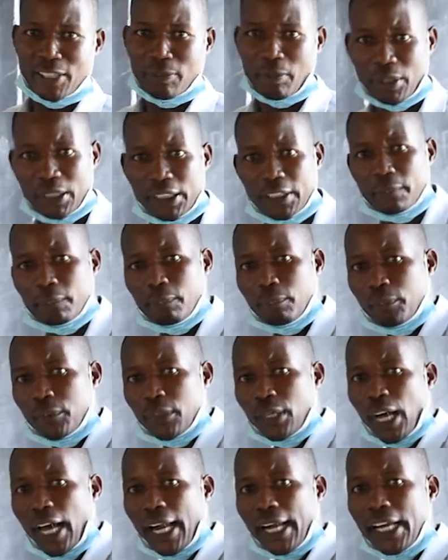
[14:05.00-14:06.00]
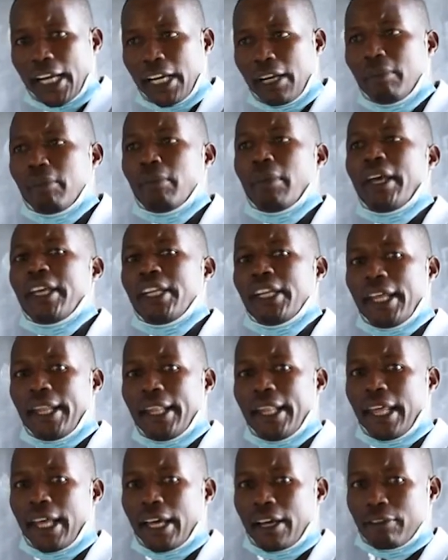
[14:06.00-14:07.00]
the body and mainly
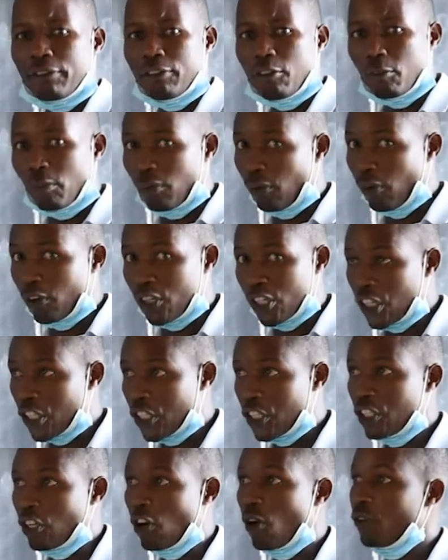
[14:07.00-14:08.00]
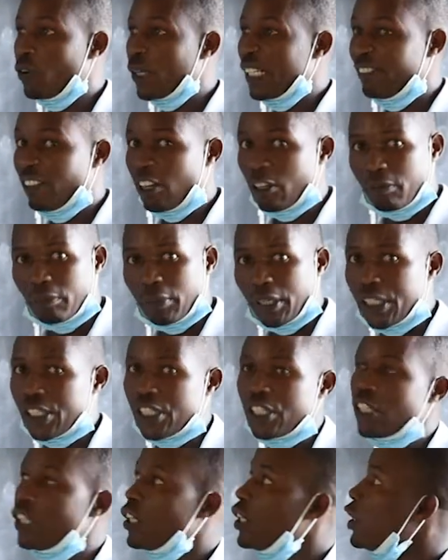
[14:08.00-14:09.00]
there for protection or for
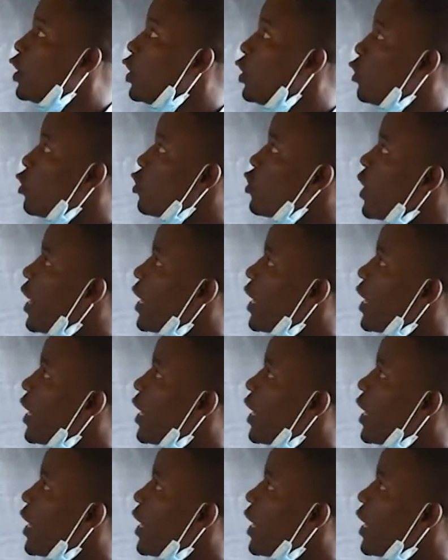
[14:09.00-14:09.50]
development. Those